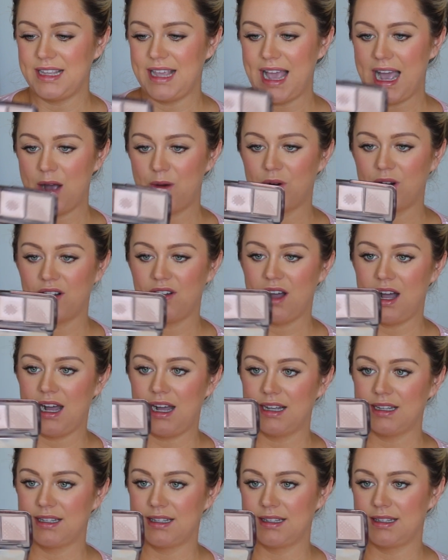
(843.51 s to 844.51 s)
the
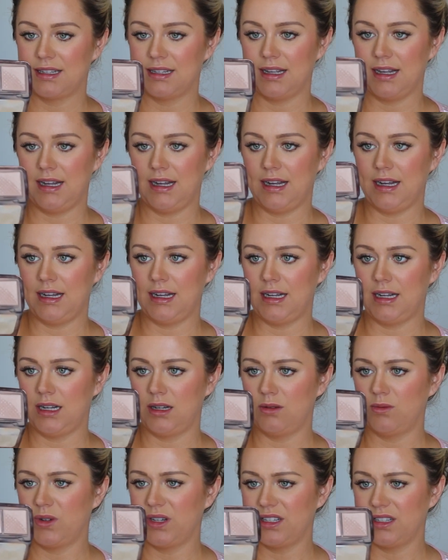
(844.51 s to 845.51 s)
Hourglass,
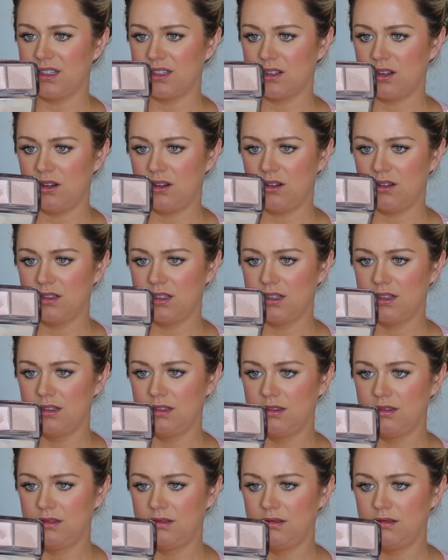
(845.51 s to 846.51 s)
what is this called?
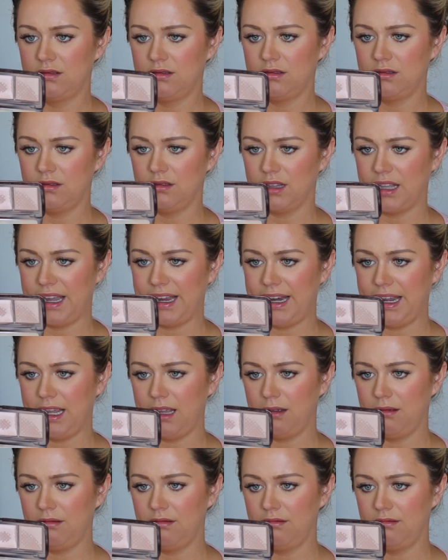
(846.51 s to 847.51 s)

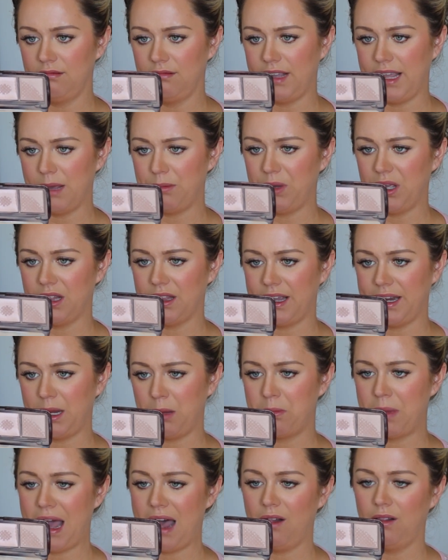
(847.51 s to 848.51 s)
Ambient
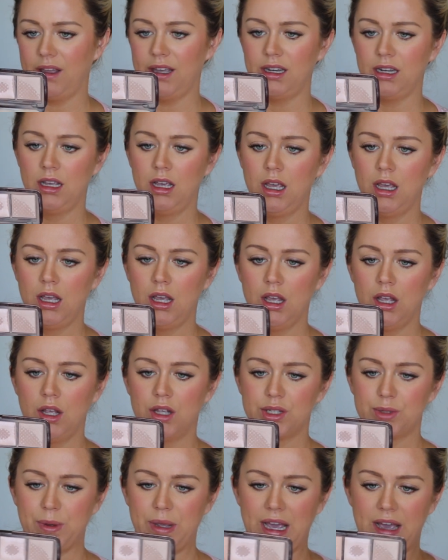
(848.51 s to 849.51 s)
lighting palette.
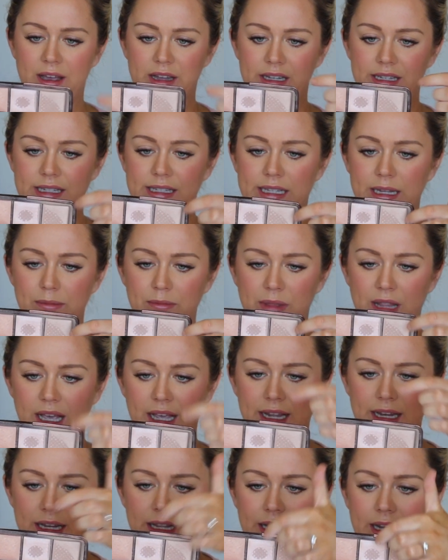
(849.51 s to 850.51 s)
So we have dim
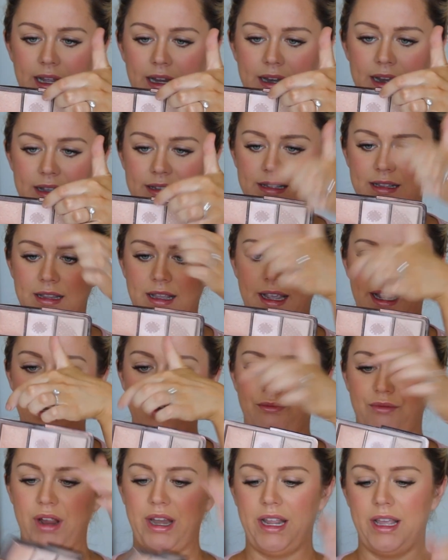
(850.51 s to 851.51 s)
light, incandescent light,
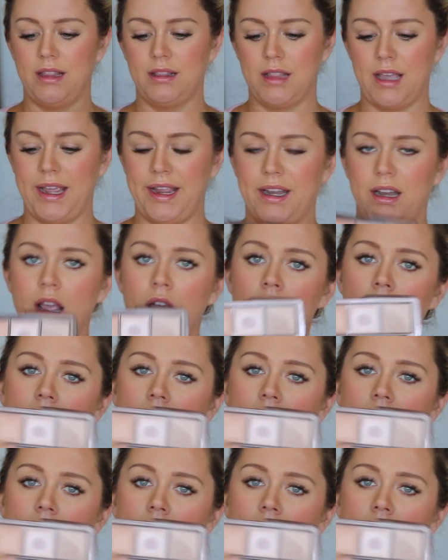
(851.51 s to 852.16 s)
and radiant light.